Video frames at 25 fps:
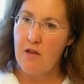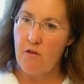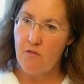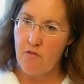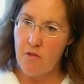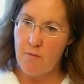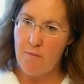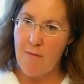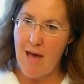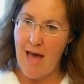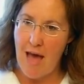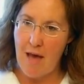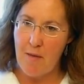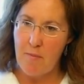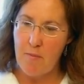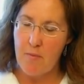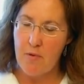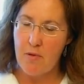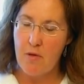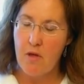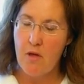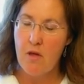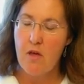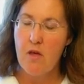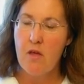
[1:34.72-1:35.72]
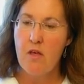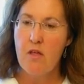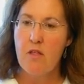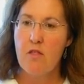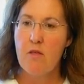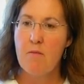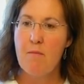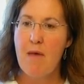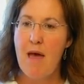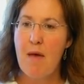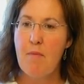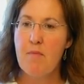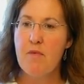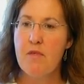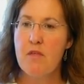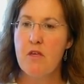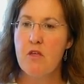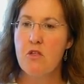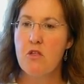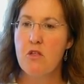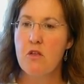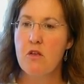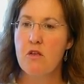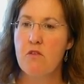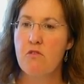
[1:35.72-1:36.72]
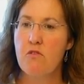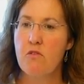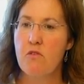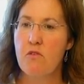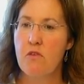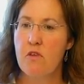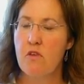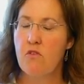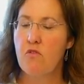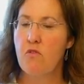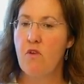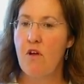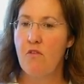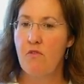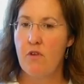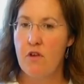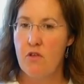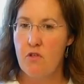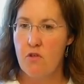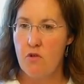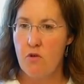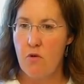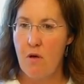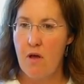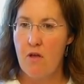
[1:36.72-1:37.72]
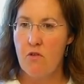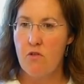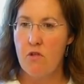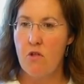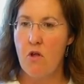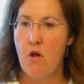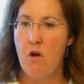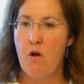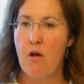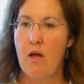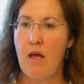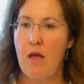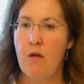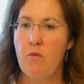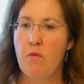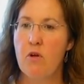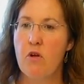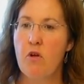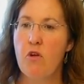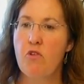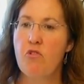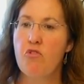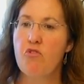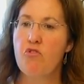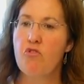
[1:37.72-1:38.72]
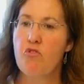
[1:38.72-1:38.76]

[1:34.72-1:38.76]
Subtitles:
of the map. The map session is roughly 2 hours long, and we're not